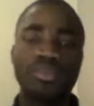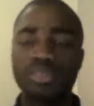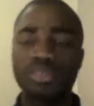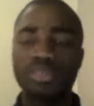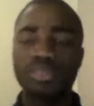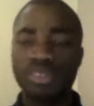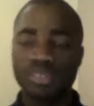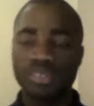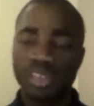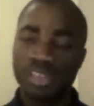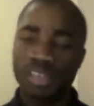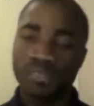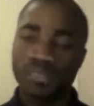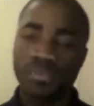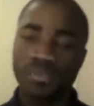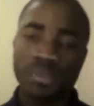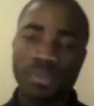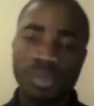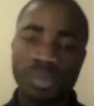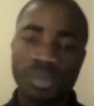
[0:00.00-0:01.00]
We should start
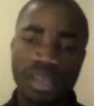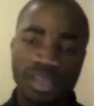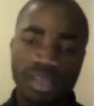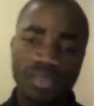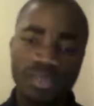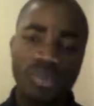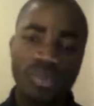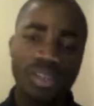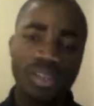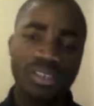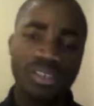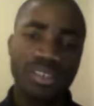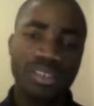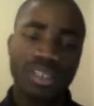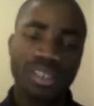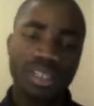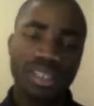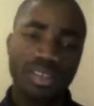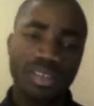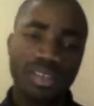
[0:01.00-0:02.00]
from the little ones,
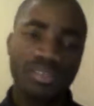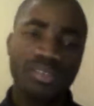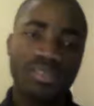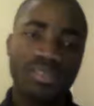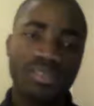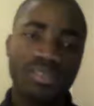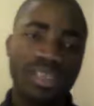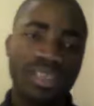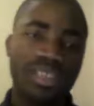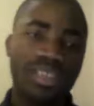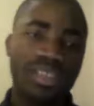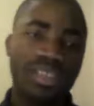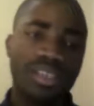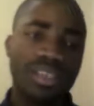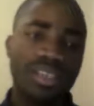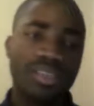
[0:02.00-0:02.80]
the little things.